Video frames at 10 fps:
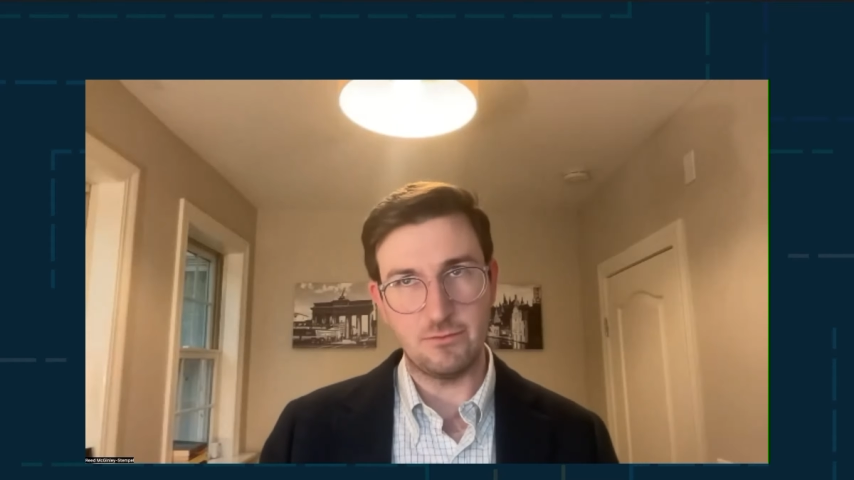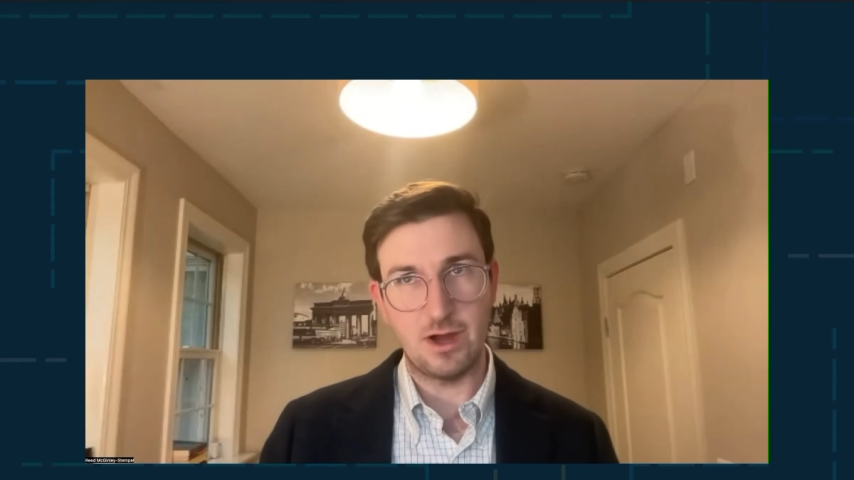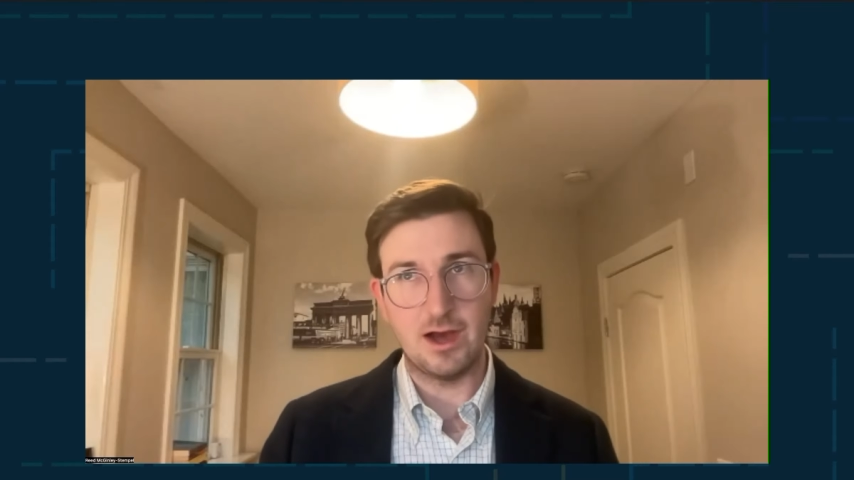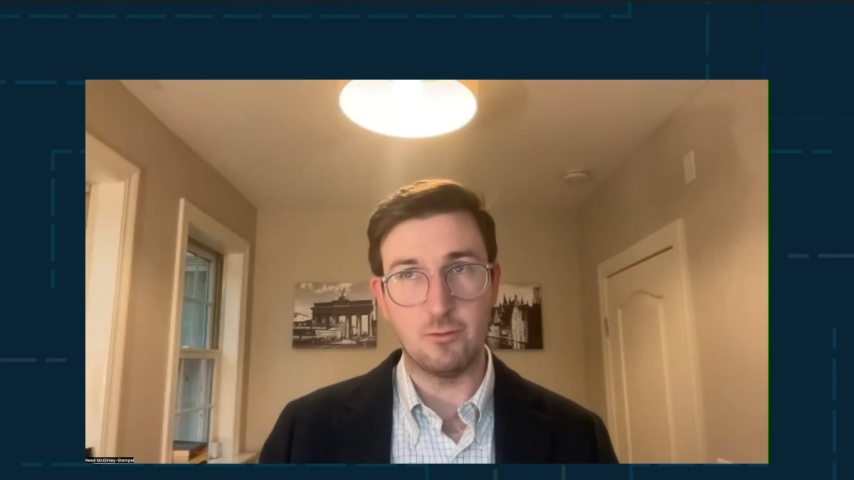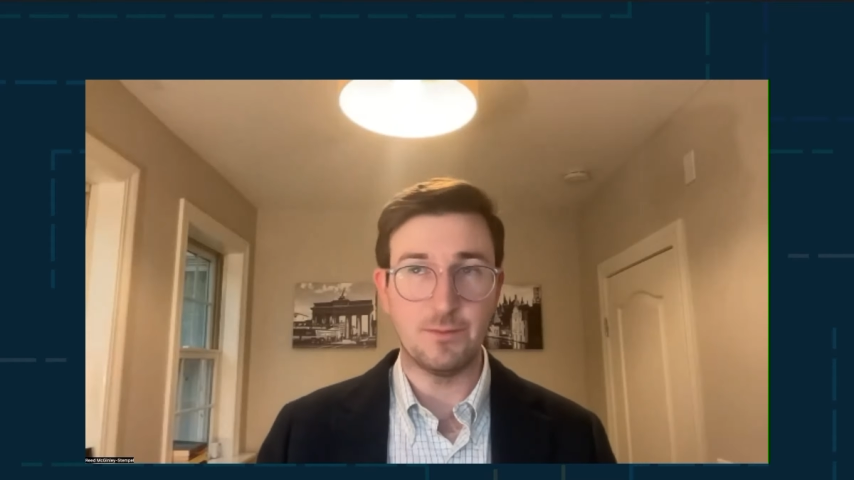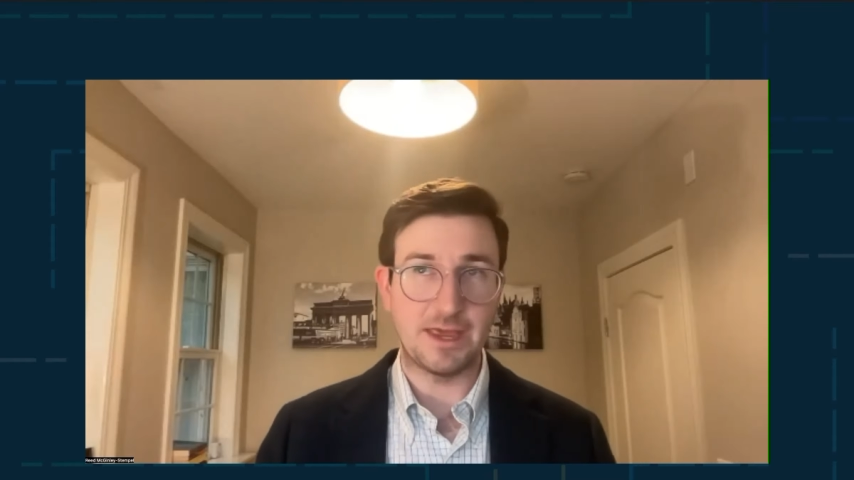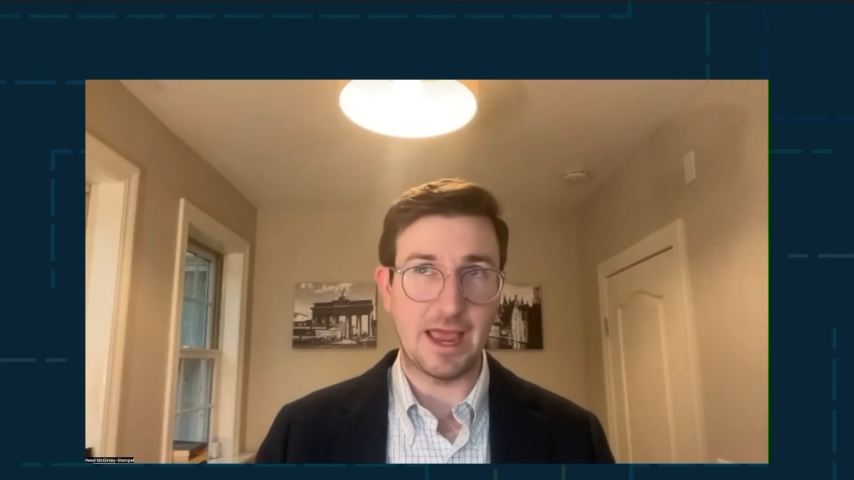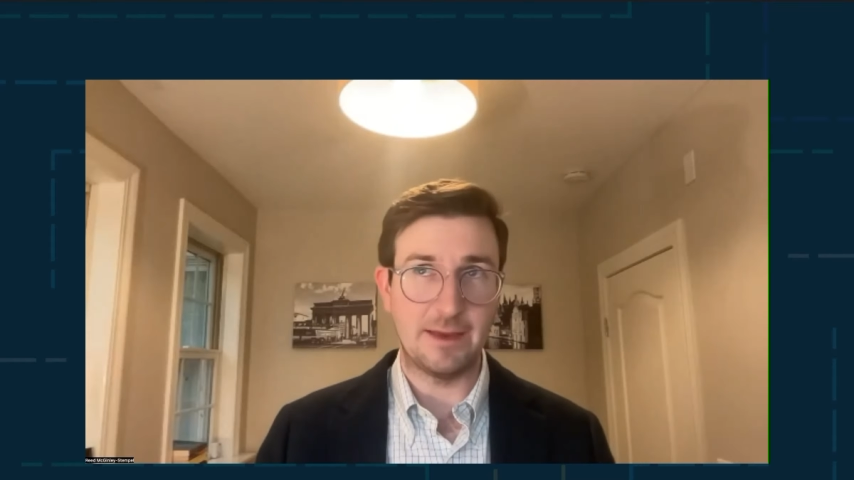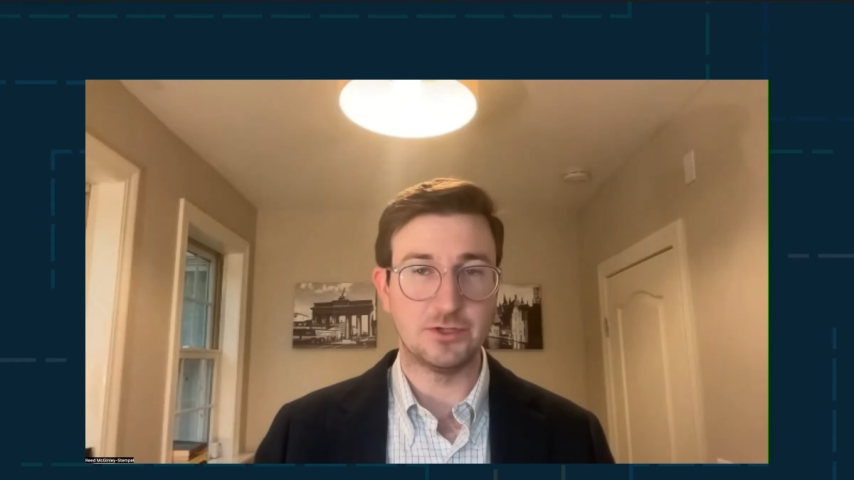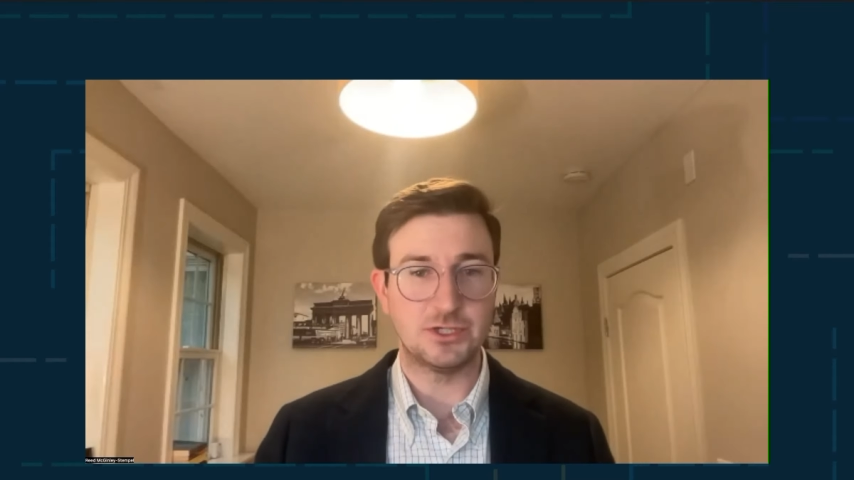
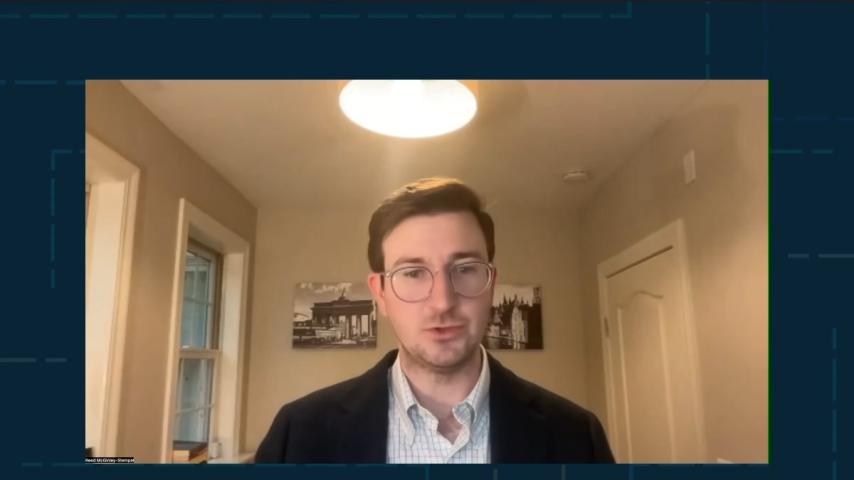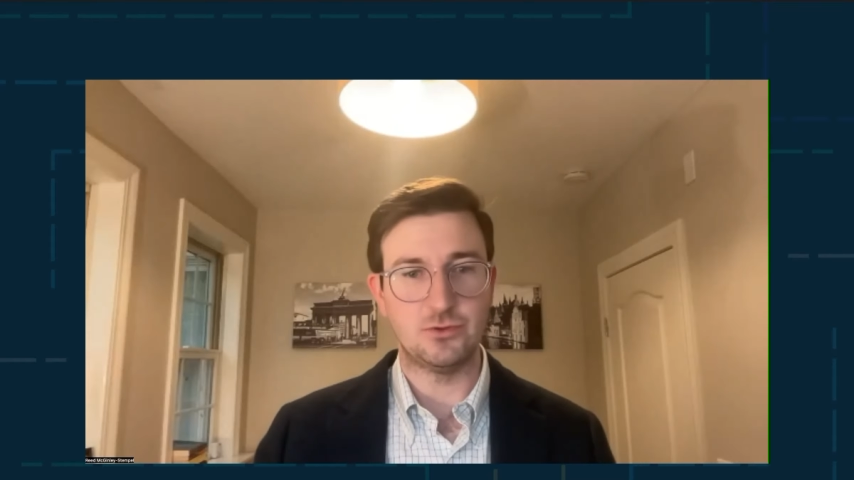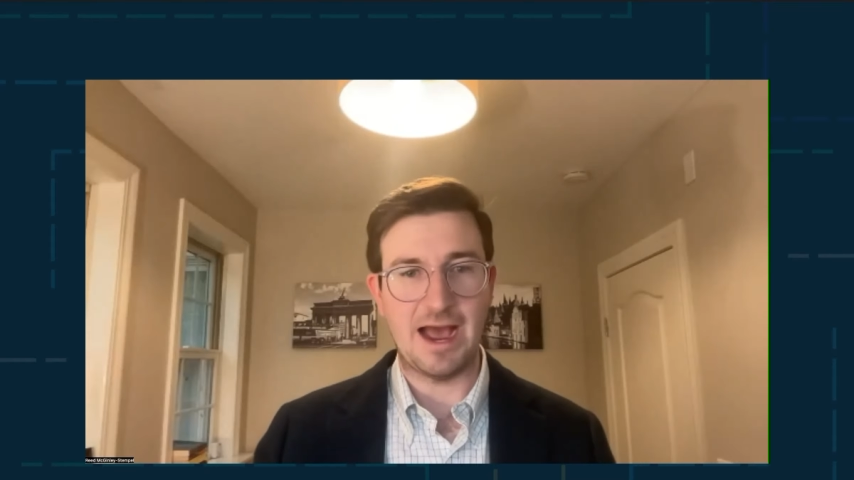able to